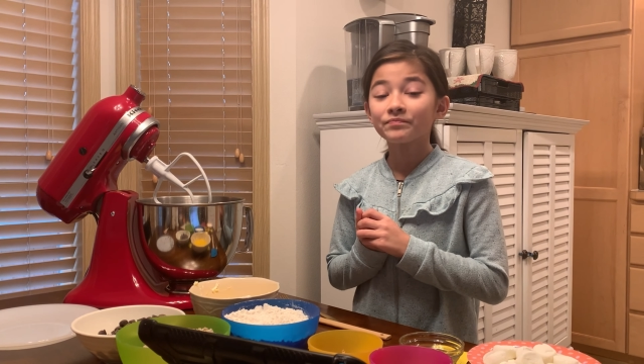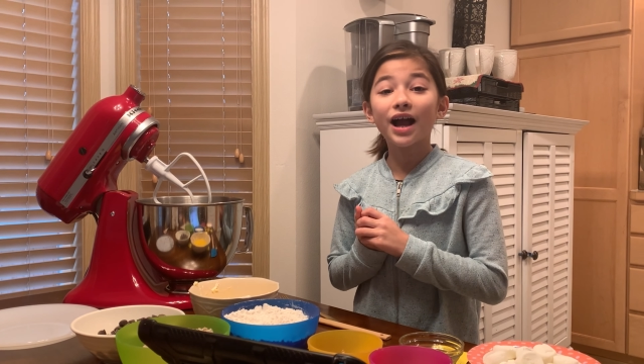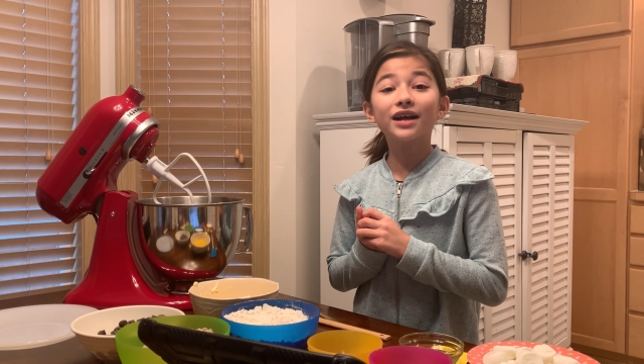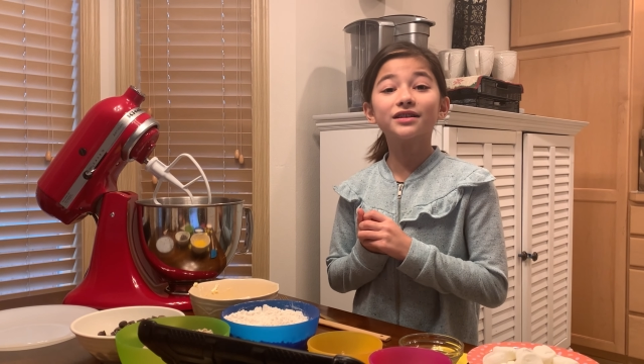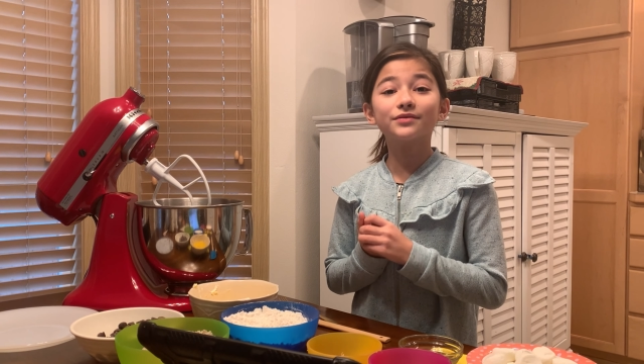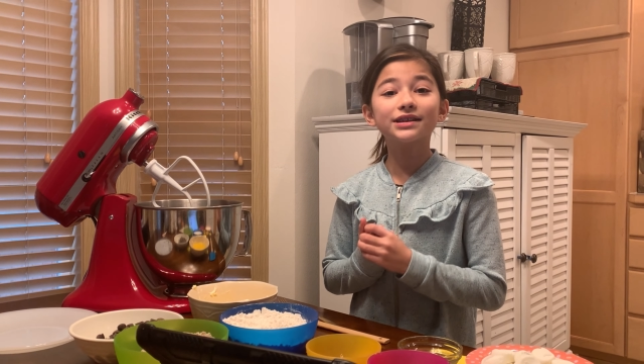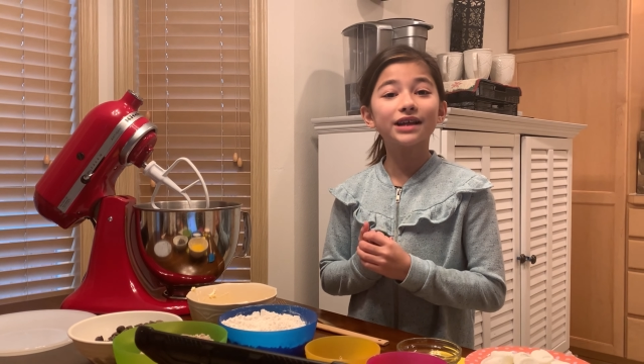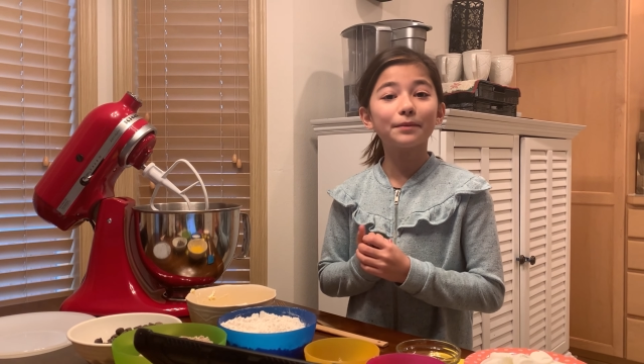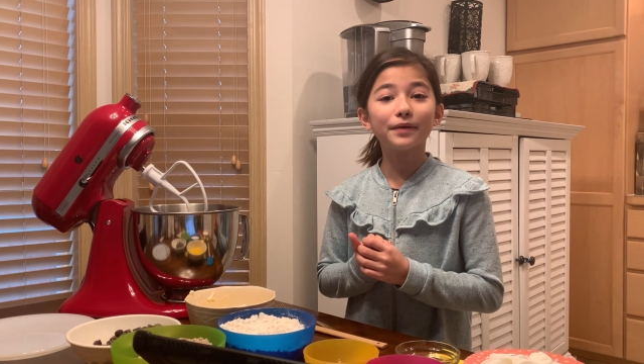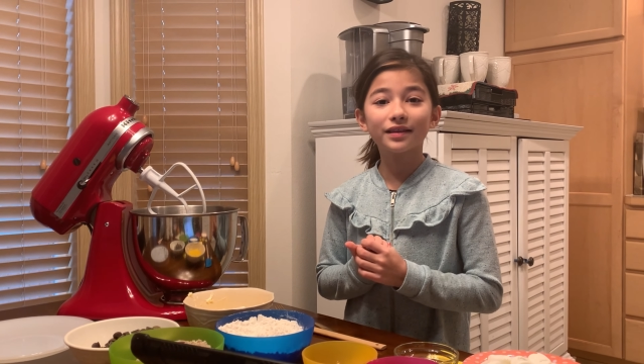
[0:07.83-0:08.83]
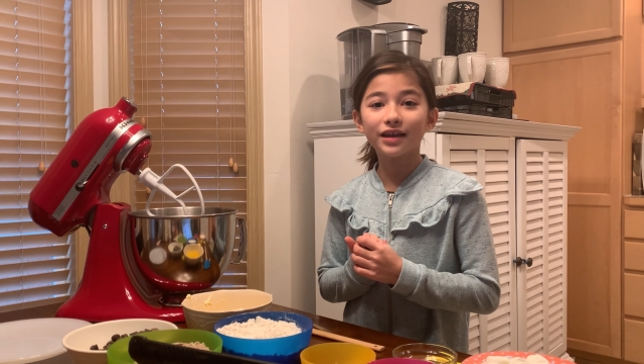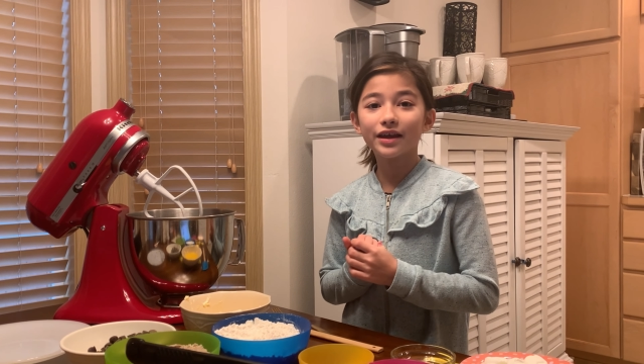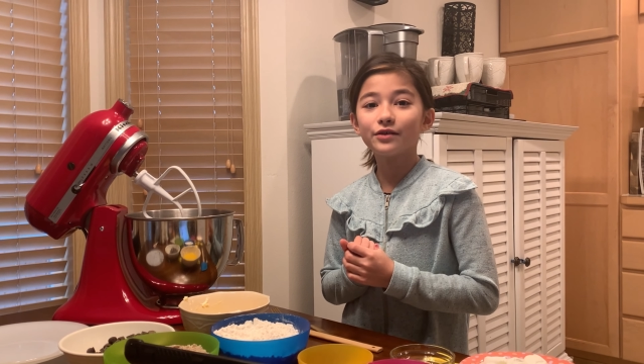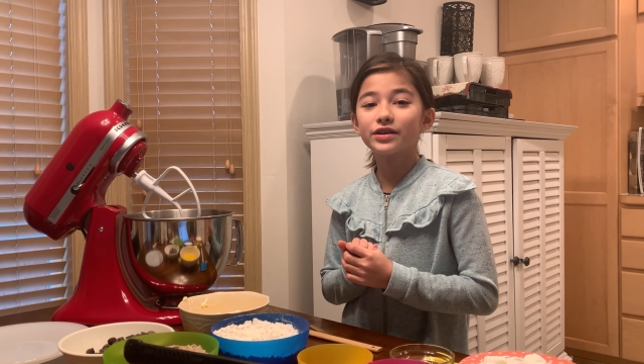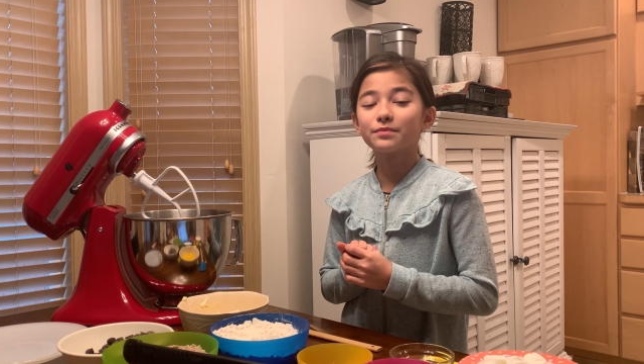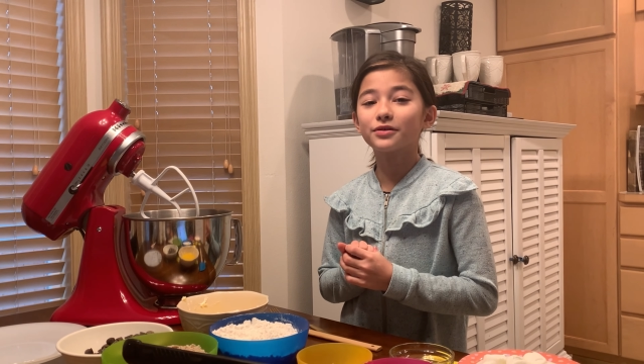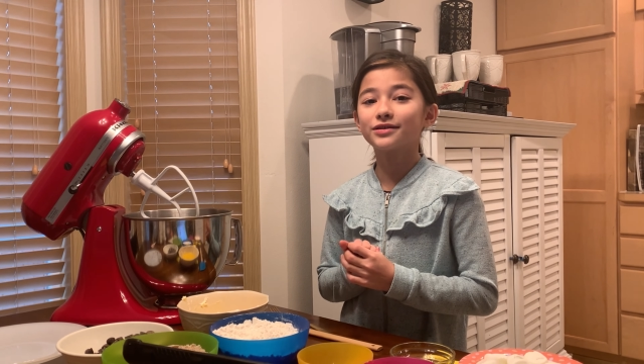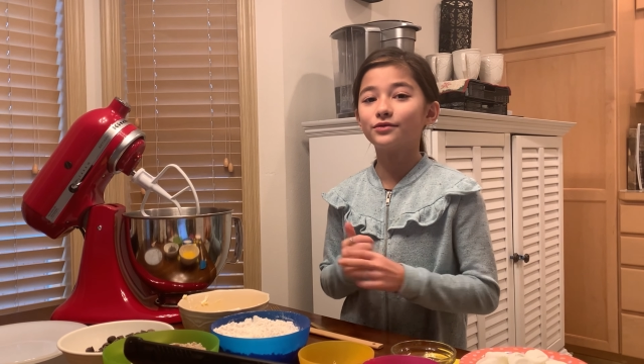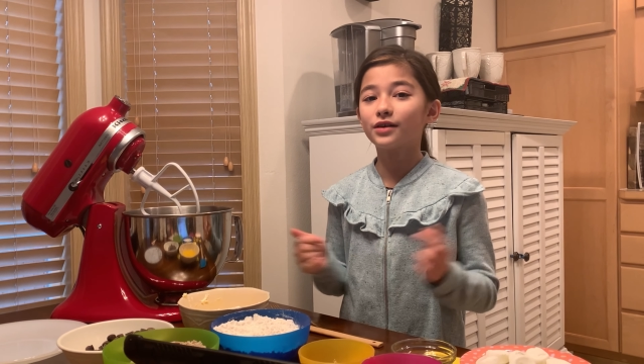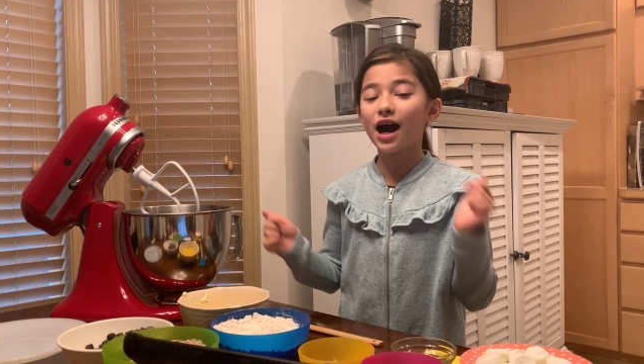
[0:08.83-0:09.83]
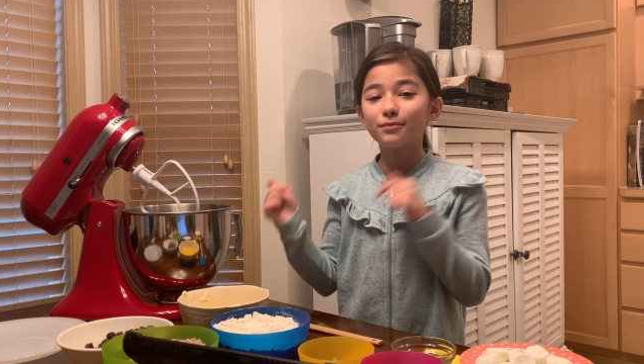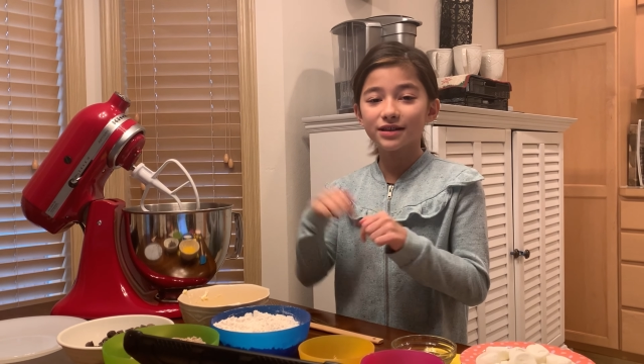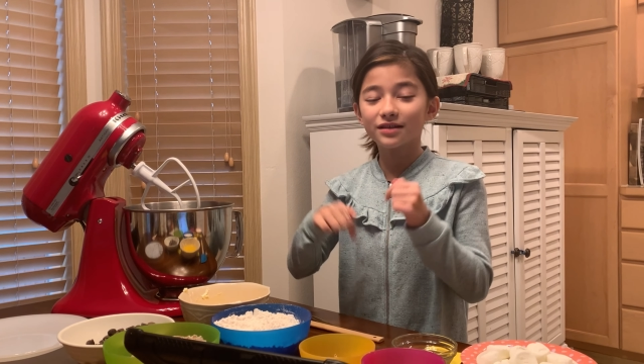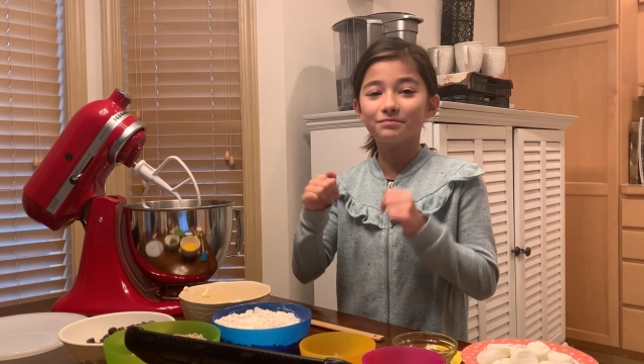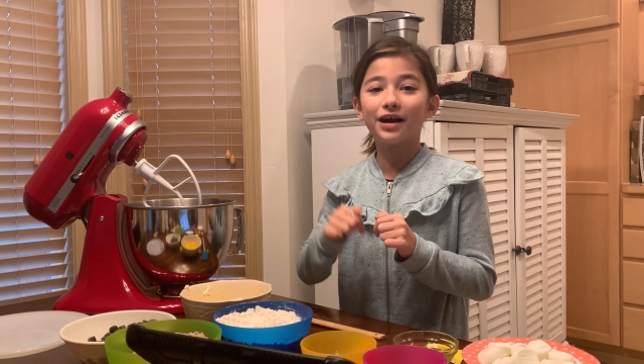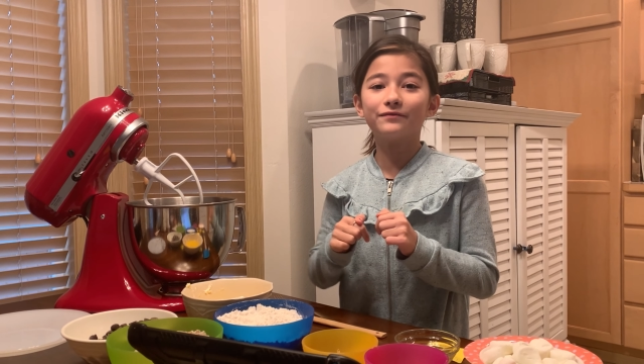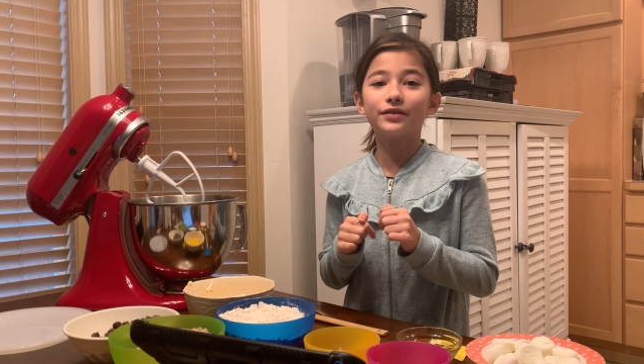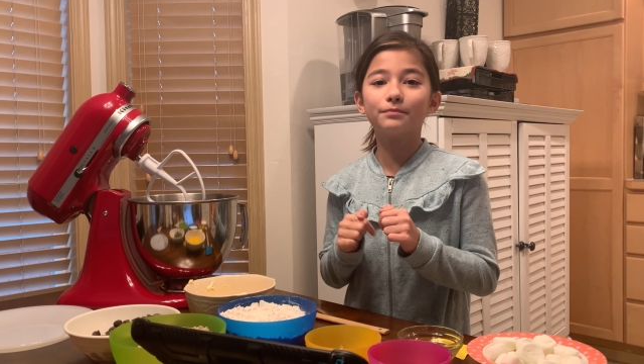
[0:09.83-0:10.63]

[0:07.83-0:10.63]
I just want to say a big thank you to the person who commented in my,